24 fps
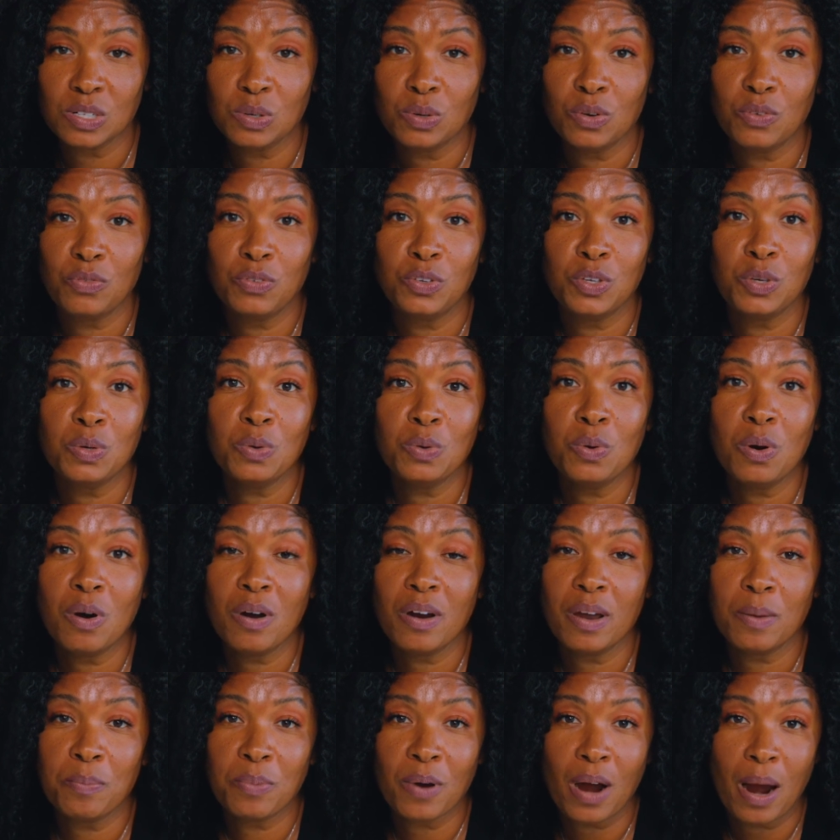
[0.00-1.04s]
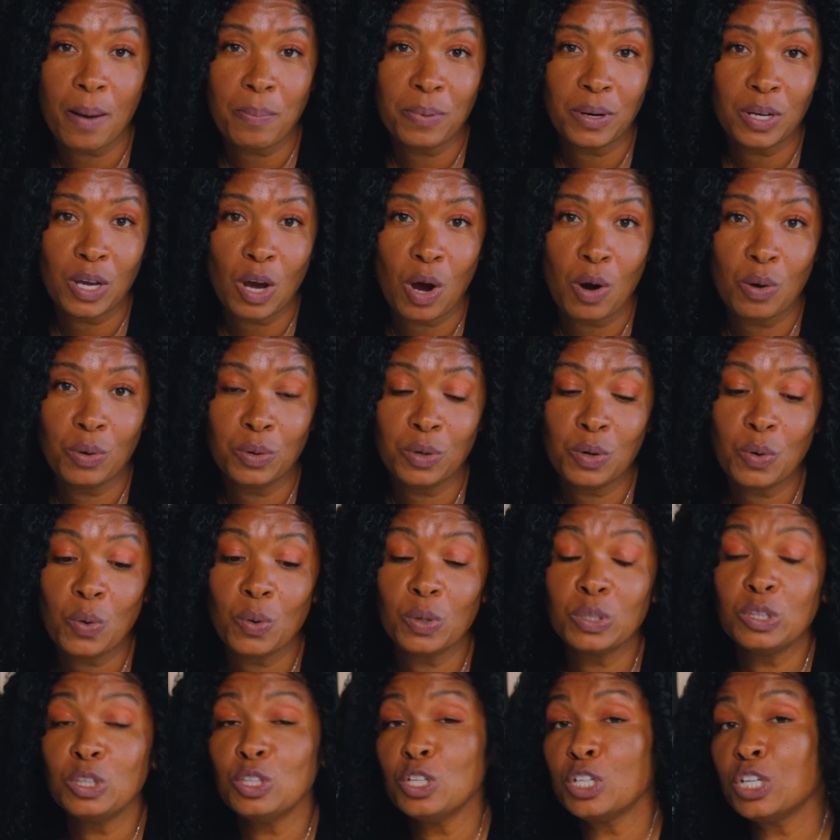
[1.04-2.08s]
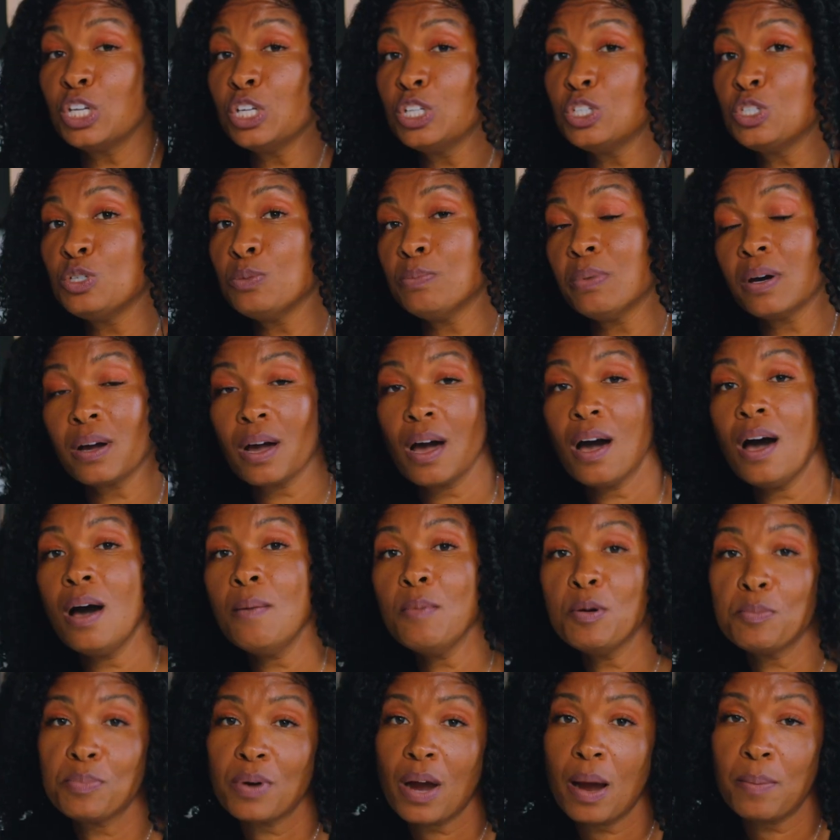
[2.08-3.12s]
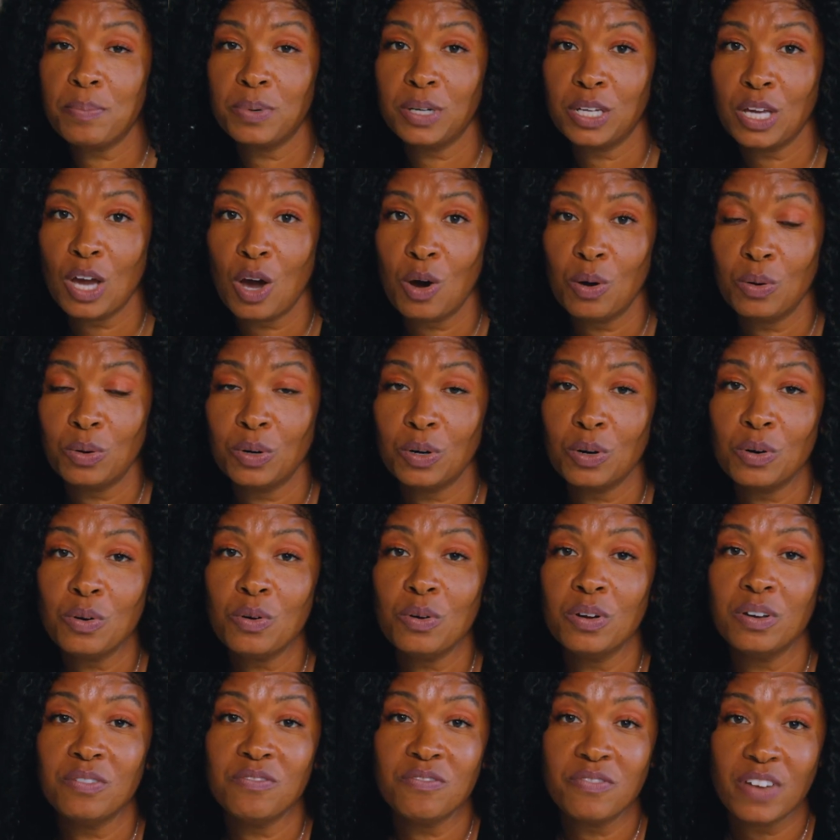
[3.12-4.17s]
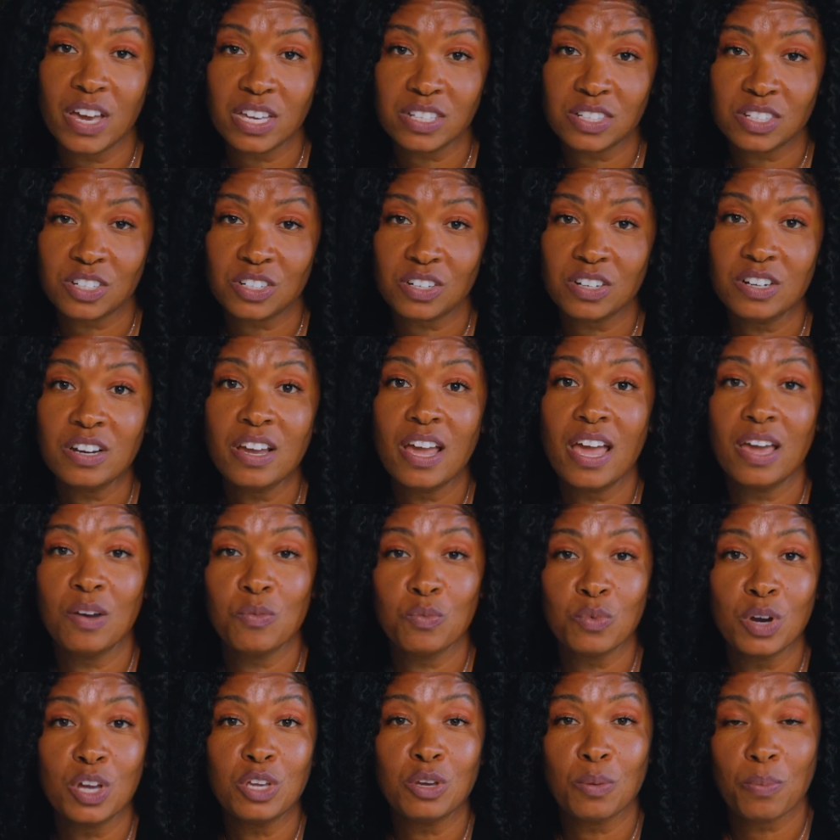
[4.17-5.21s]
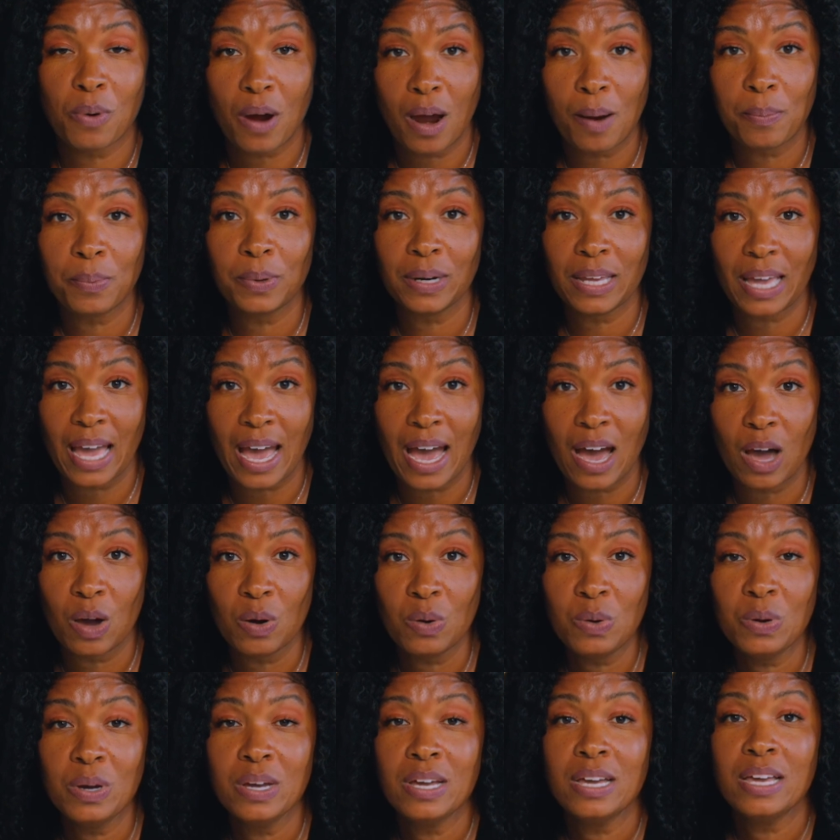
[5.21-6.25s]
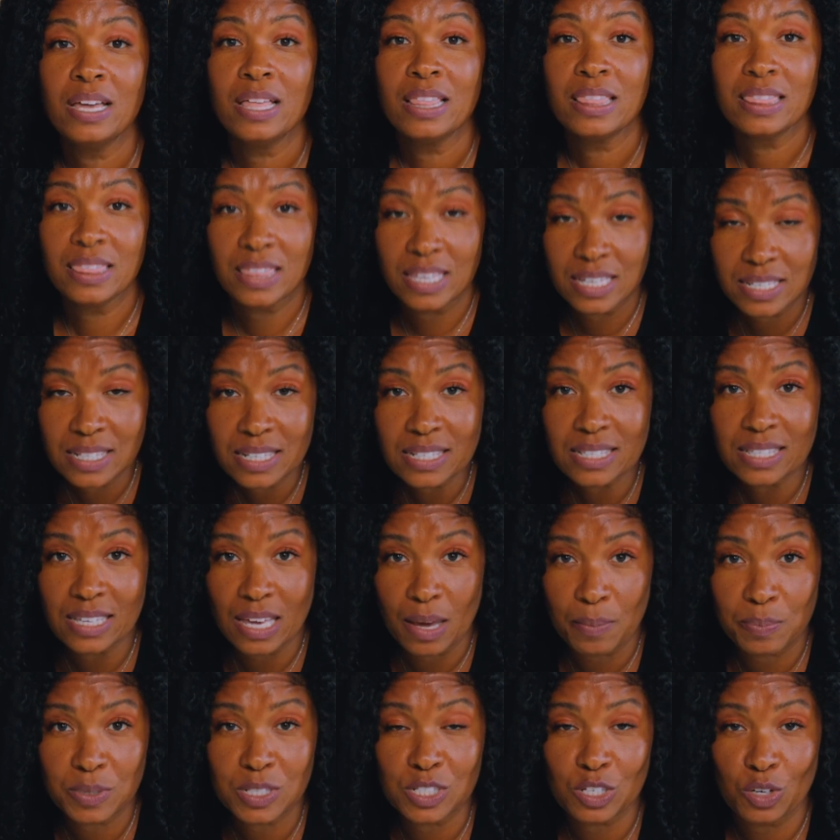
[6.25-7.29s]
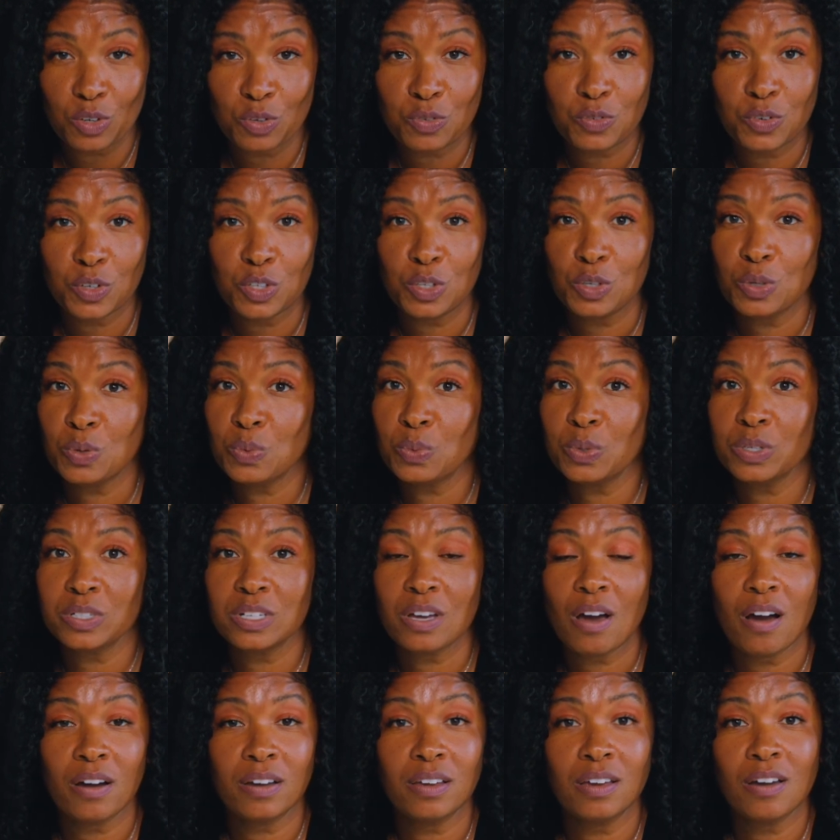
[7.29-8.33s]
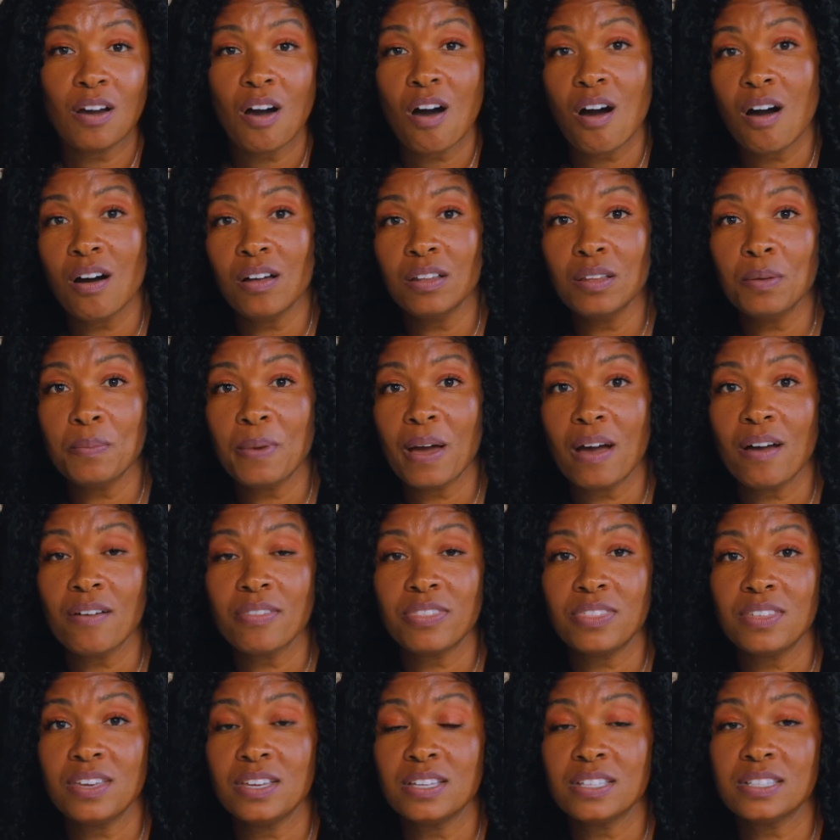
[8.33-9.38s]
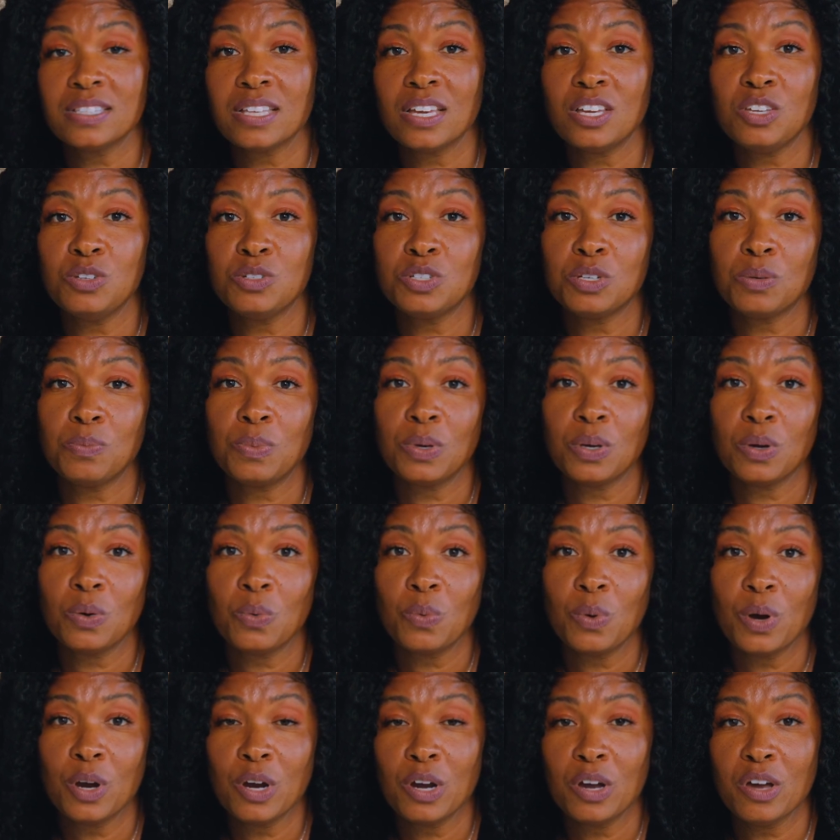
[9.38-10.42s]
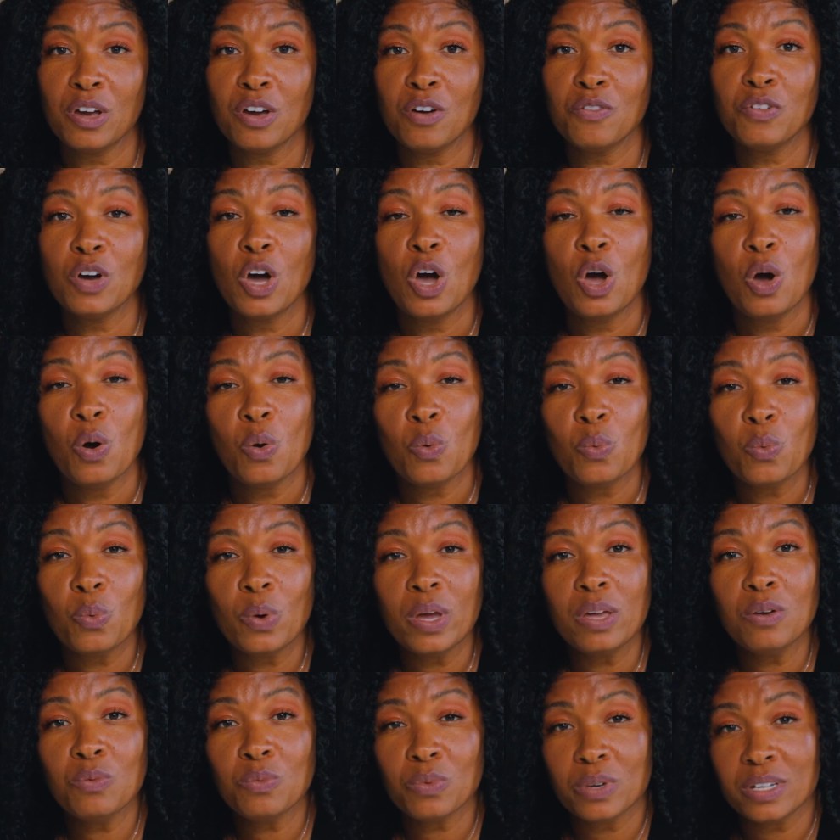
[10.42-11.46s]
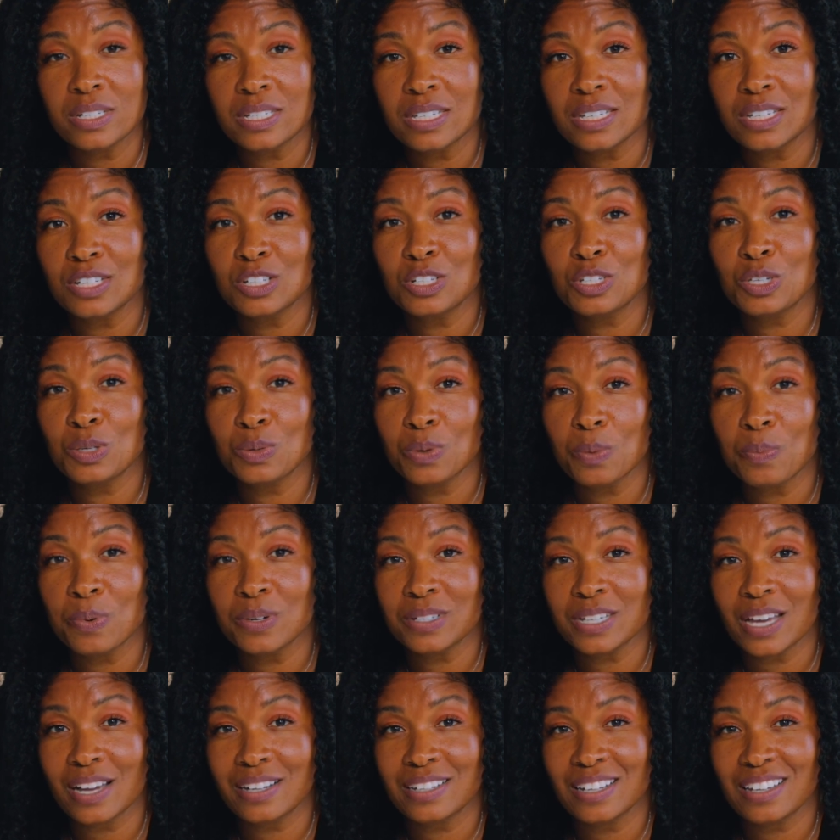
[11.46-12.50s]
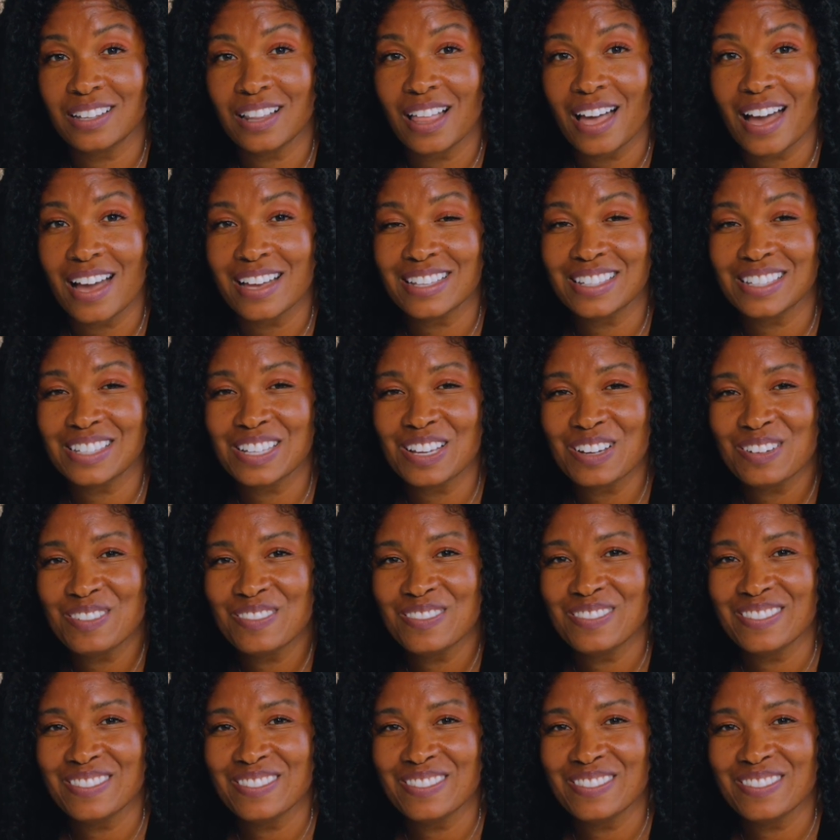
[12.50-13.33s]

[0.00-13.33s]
So if you are a property owner or looking to become a property owner or investor and rent your property out, this is the episode for you. We're talking all about things that you should be aware of when renting to a protected class. So